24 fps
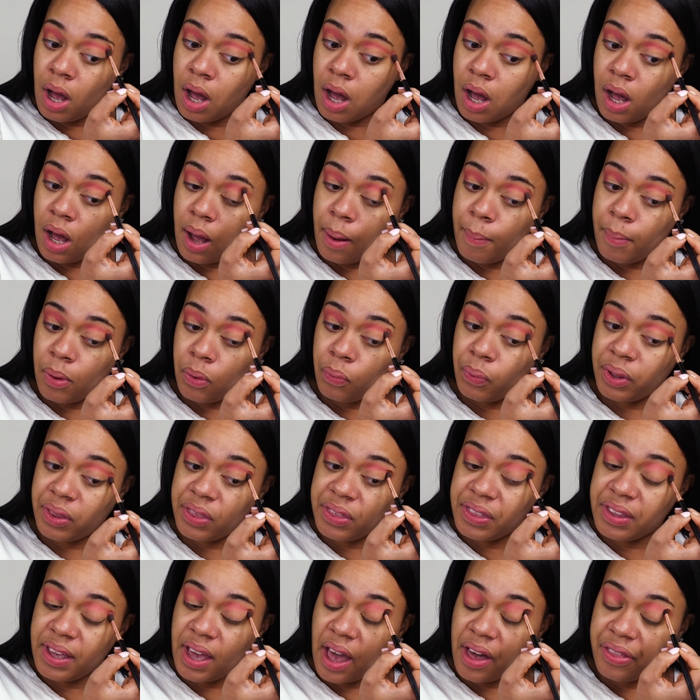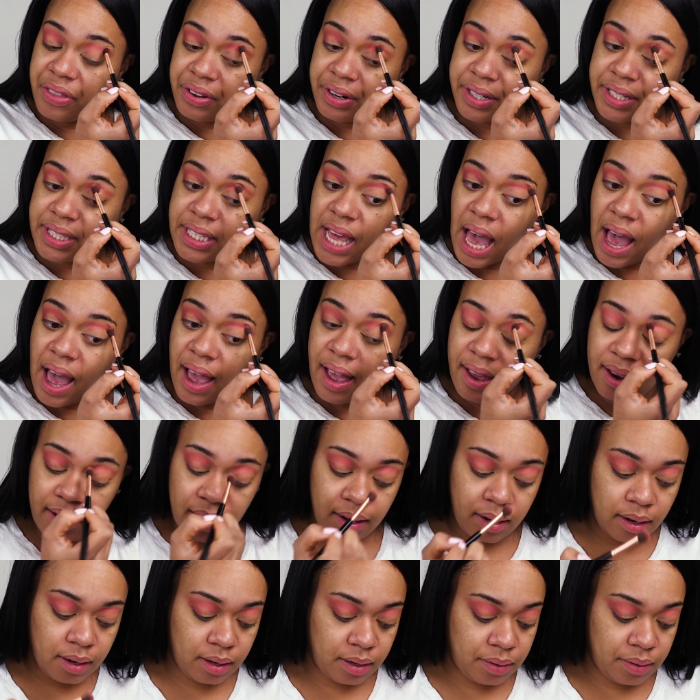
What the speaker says: with the other side.